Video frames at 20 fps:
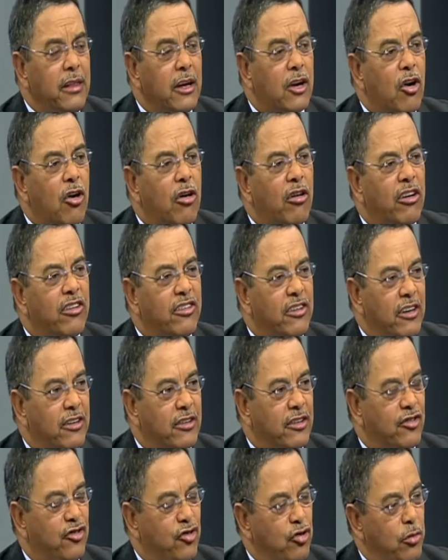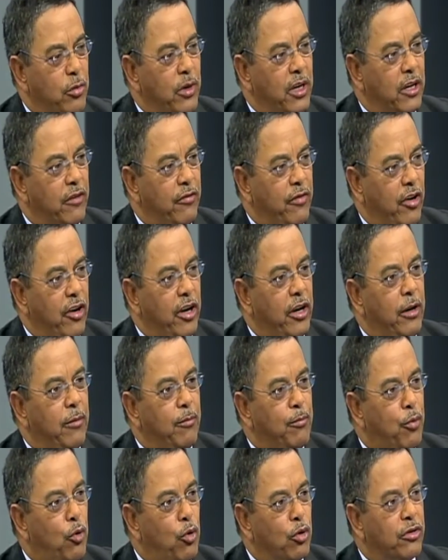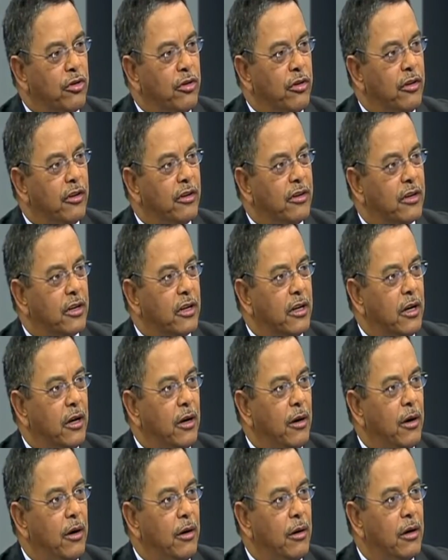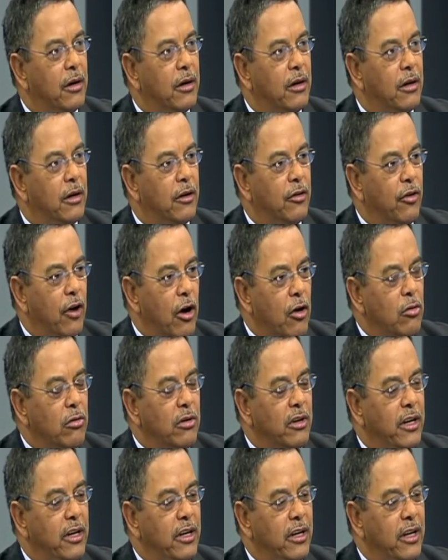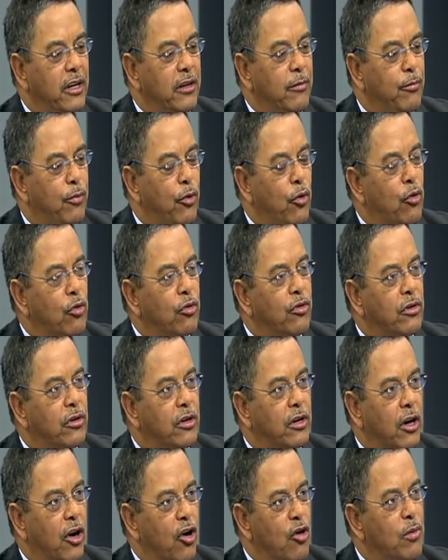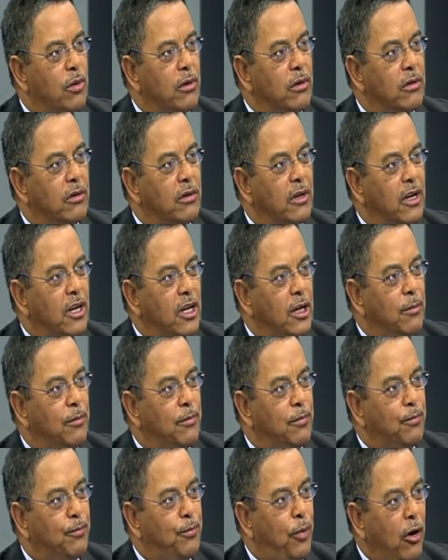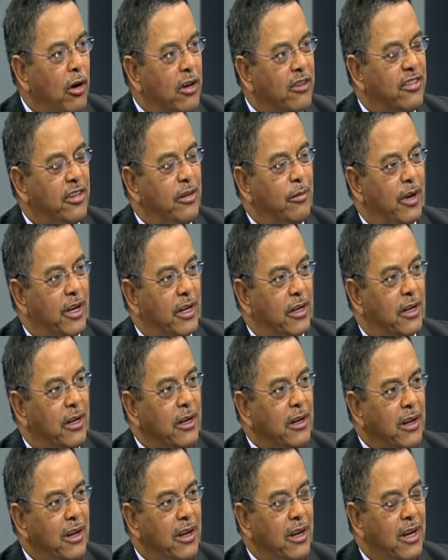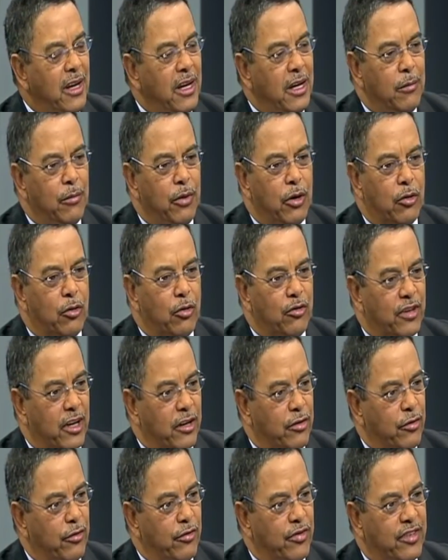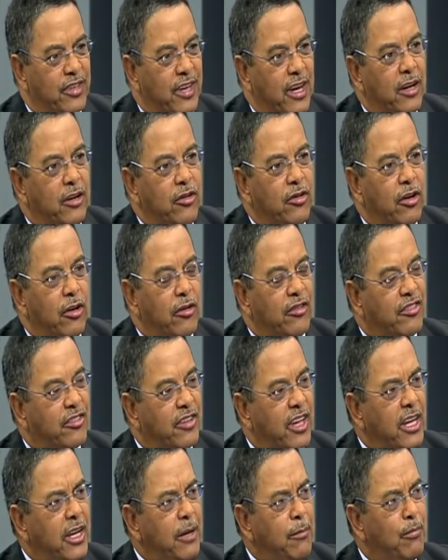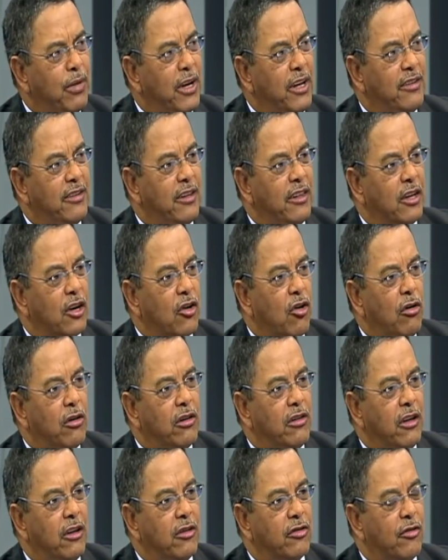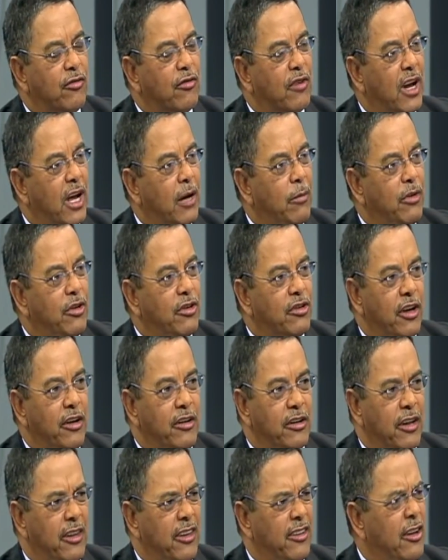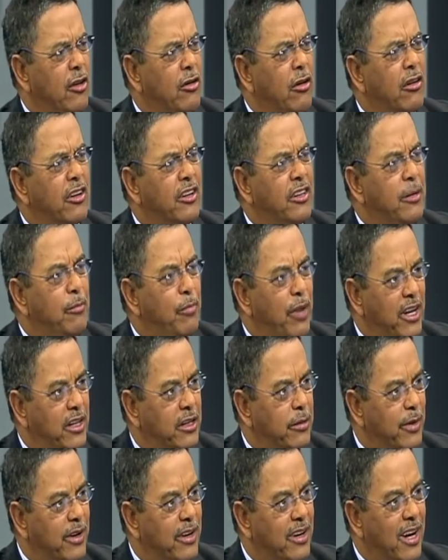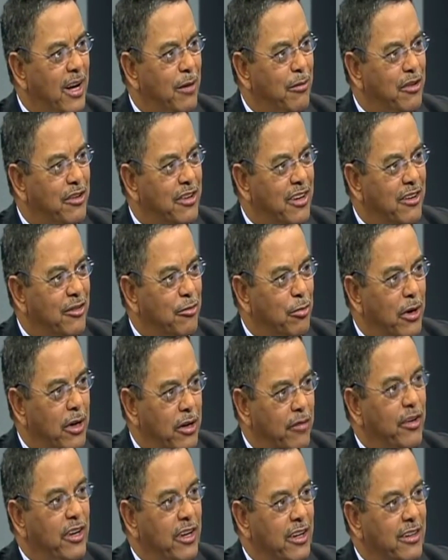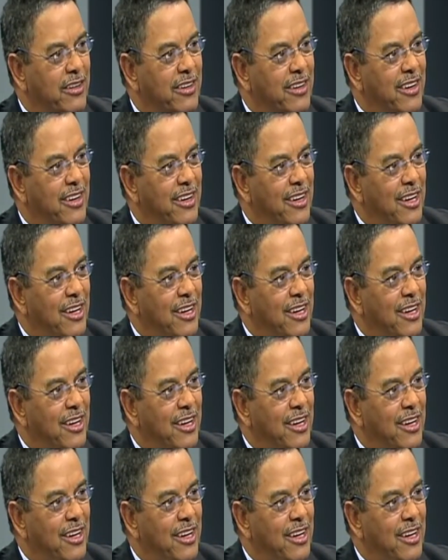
think the Congress is assuming a very important role in broad global policy making, because as you've said, you know, it's taking place in the context of climate change, and there's no longer debate about climate change. We're living it.